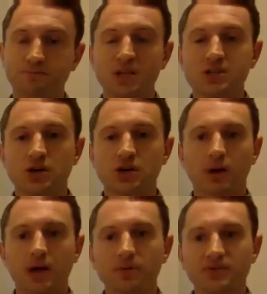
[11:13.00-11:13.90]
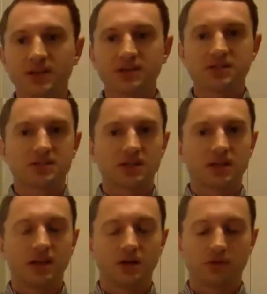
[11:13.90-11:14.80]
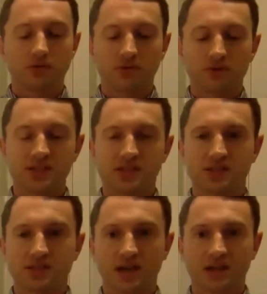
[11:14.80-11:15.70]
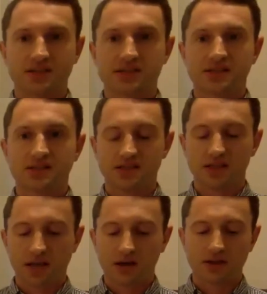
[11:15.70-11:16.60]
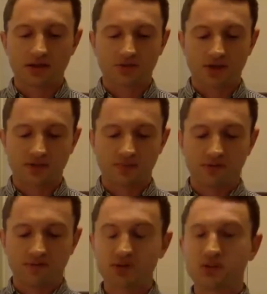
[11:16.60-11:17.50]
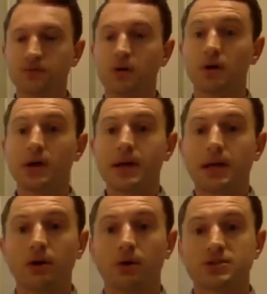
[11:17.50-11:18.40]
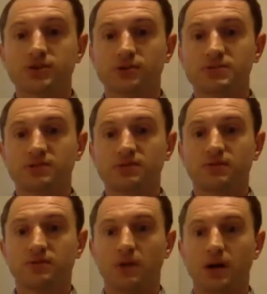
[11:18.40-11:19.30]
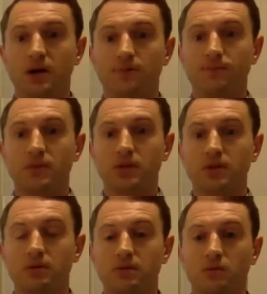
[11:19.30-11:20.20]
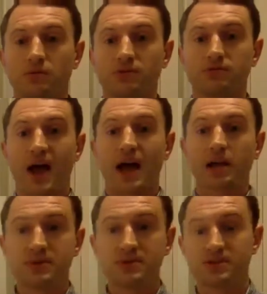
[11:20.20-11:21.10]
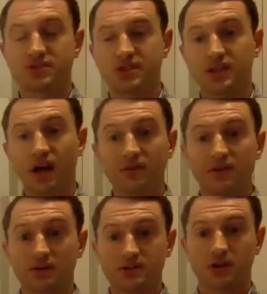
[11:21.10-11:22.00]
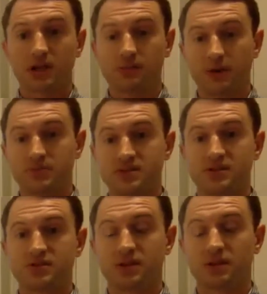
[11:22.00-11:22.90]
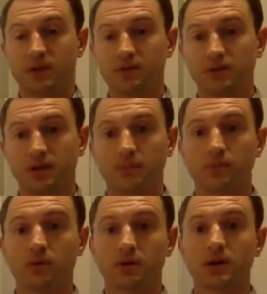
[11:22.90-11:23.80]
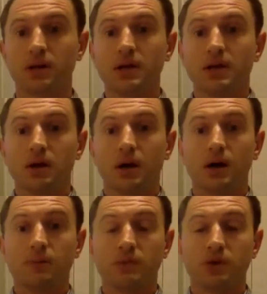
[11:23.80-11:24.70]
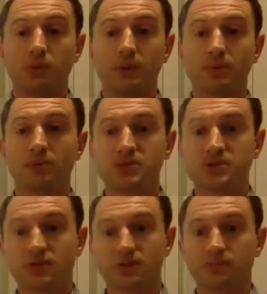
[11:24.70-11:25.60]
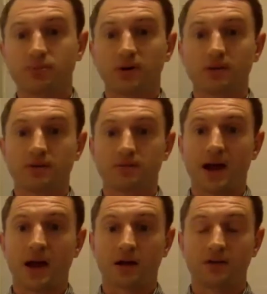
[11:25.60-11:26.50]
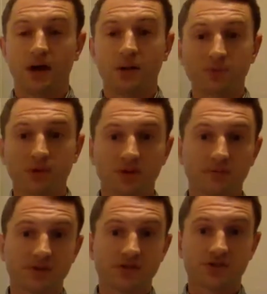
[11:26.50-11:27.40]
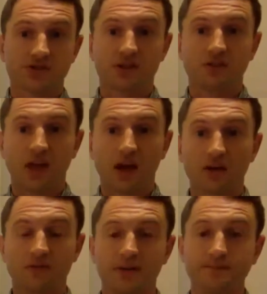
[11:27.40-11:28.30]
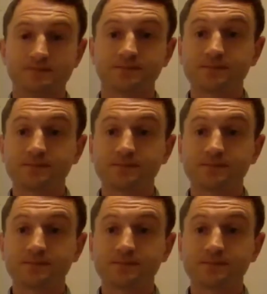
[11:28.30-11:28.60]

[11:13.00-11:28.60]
So a couple things to kind of seek out in this recipe. First of all, in terms of the rack position in the oven, I was talking about positioning being really important. We purposefully put the rack on the upper middle position in the oven.